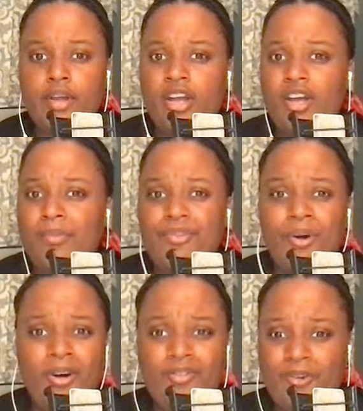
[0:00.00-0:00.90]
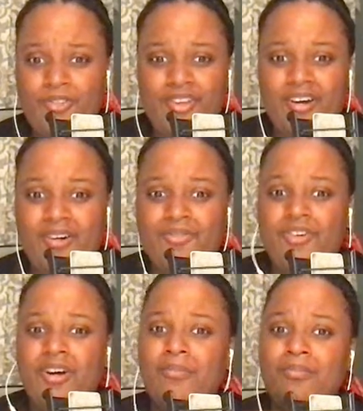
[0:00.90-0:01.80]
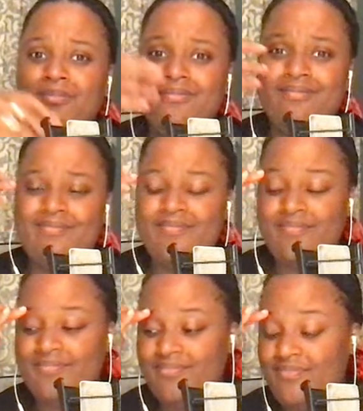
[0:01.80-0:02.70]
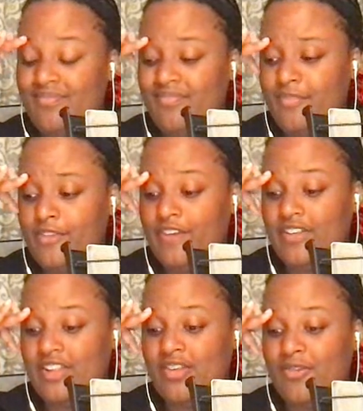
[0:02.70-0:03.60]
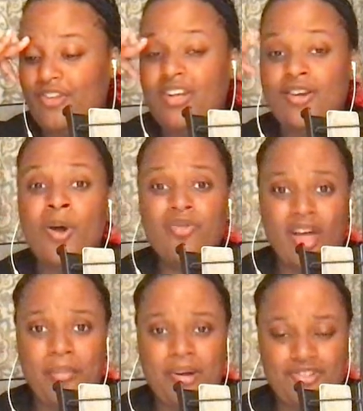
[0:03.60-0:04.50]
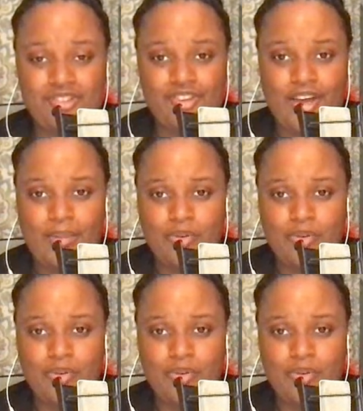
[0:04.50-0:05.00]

Absolve yourself from the fact that you didn't know that much at the time